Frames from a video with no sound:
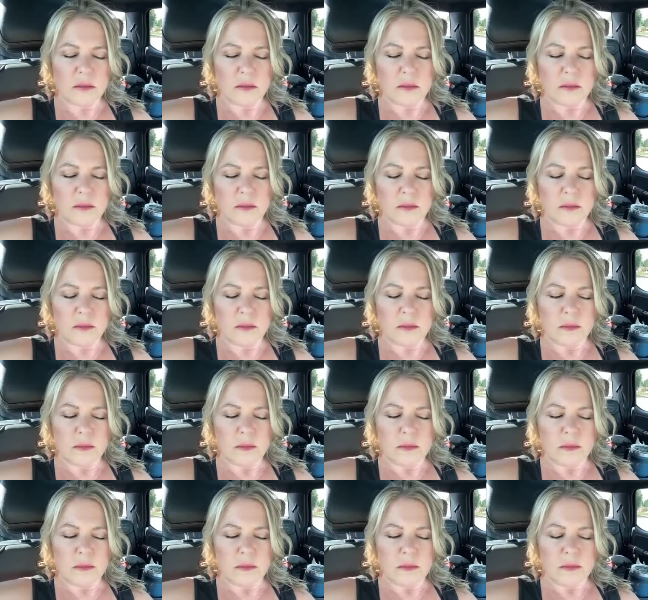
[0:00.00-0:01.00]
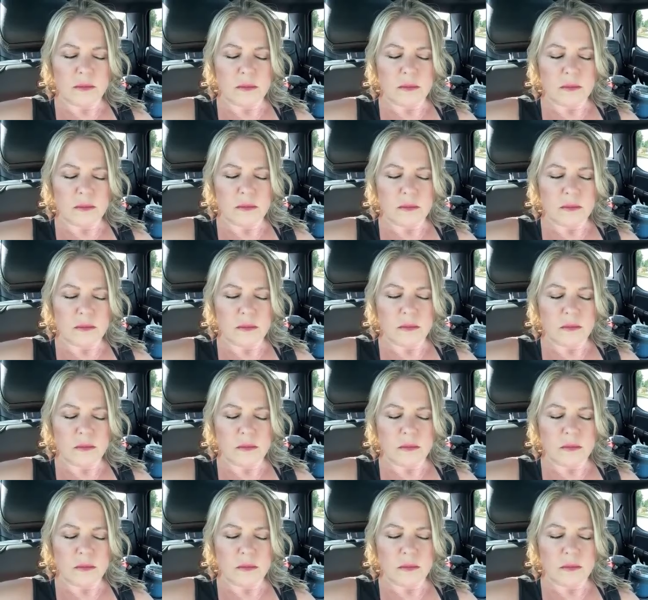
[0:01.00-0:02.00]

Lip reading: Nothing is said.